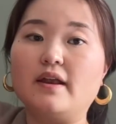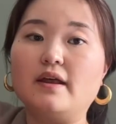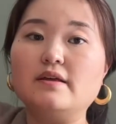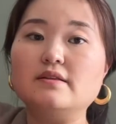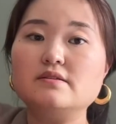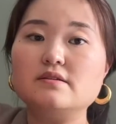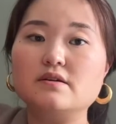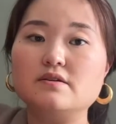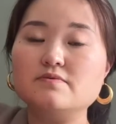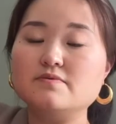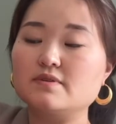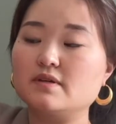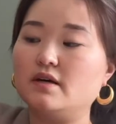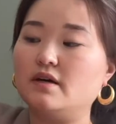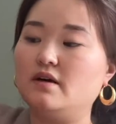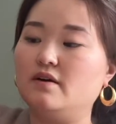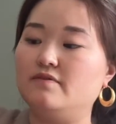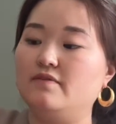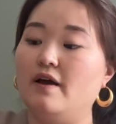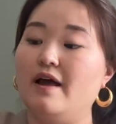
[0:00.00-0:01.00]
In terms
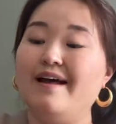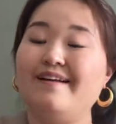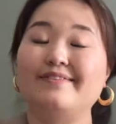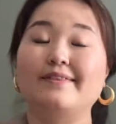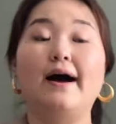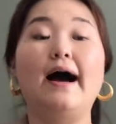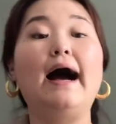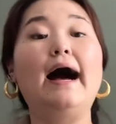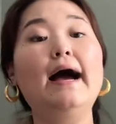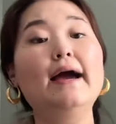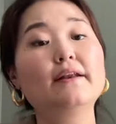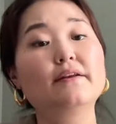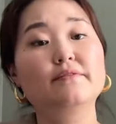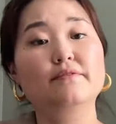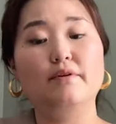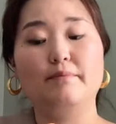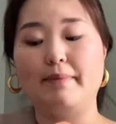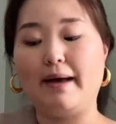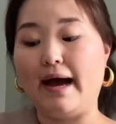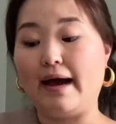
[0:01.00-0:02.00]
of the height of
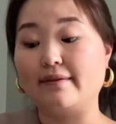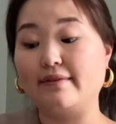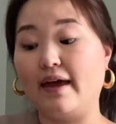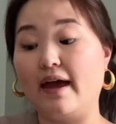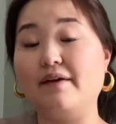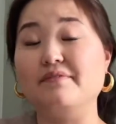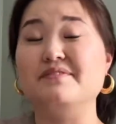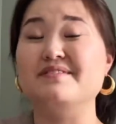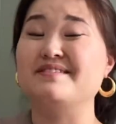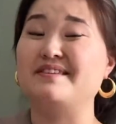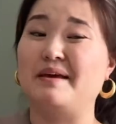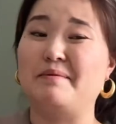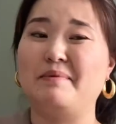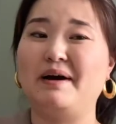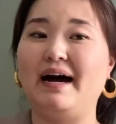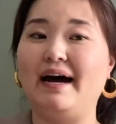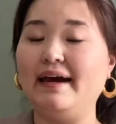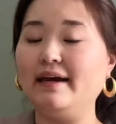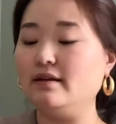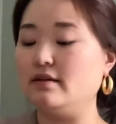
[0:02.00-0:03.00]
the bag, they have the same
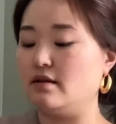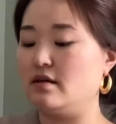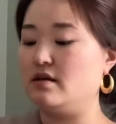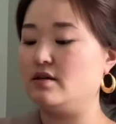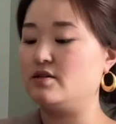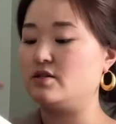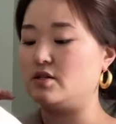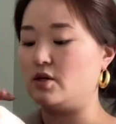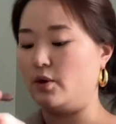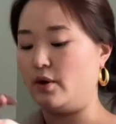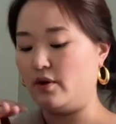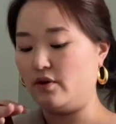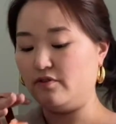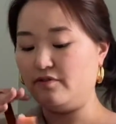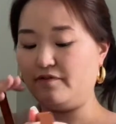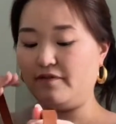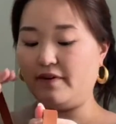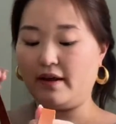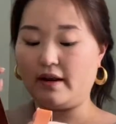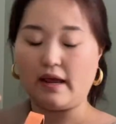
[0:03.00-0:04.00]
height, so it'll
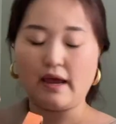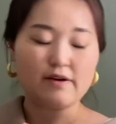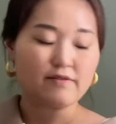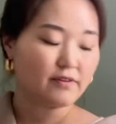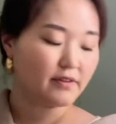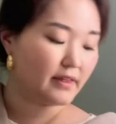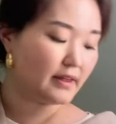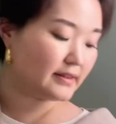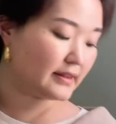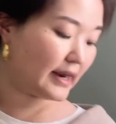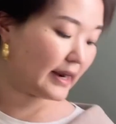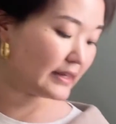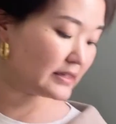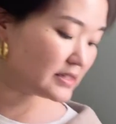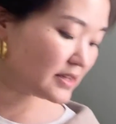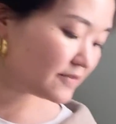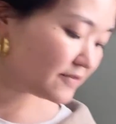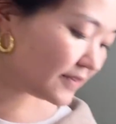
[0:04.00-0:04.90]
fit everything that I did